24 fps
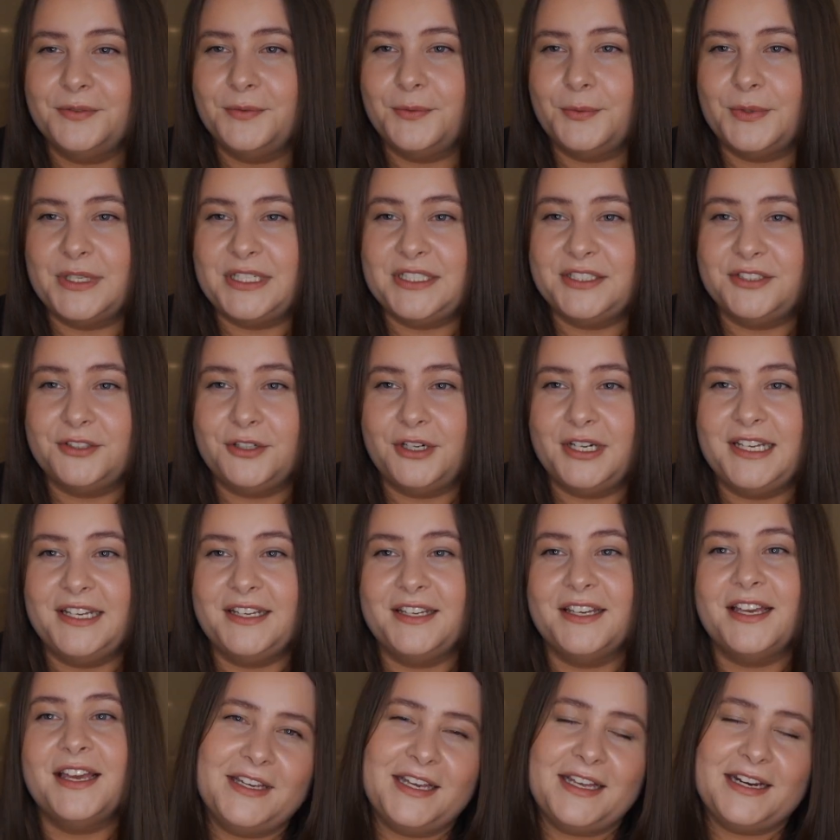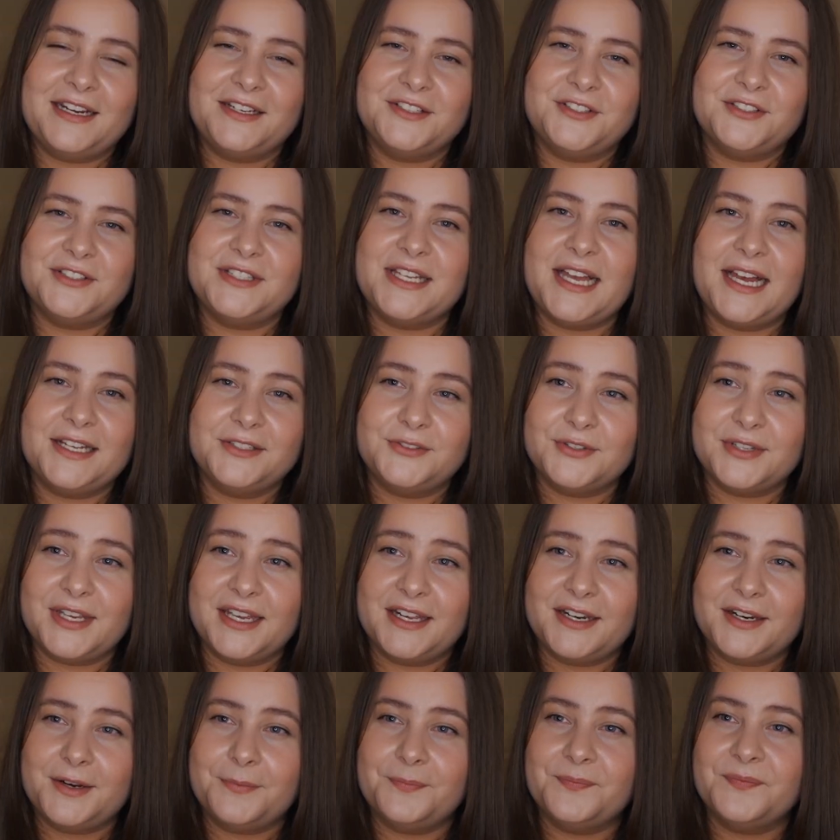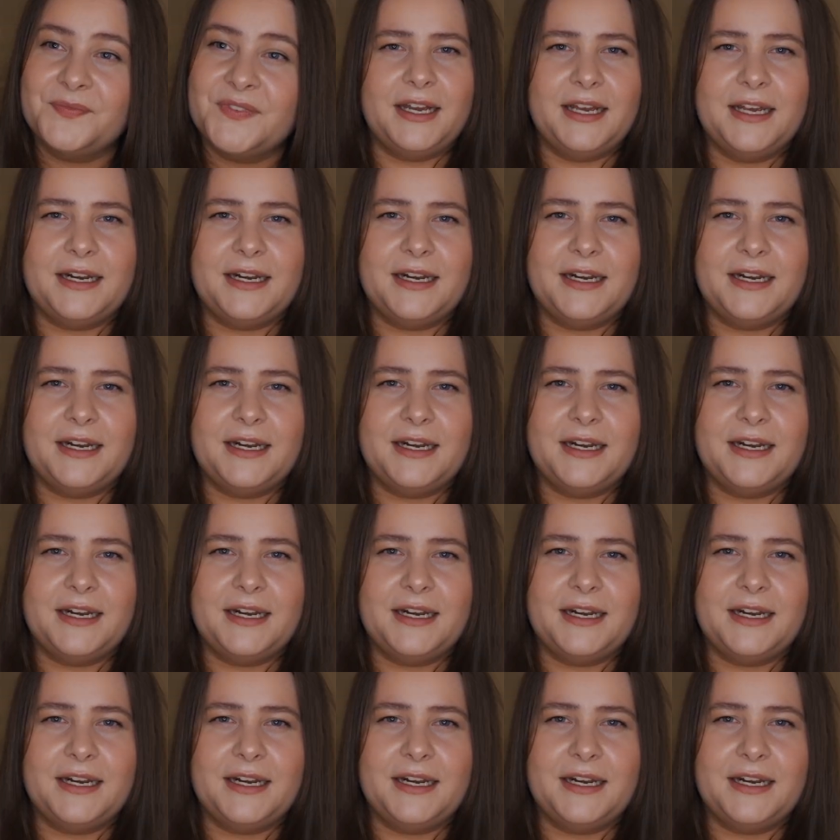with shearling, and I just had to get them.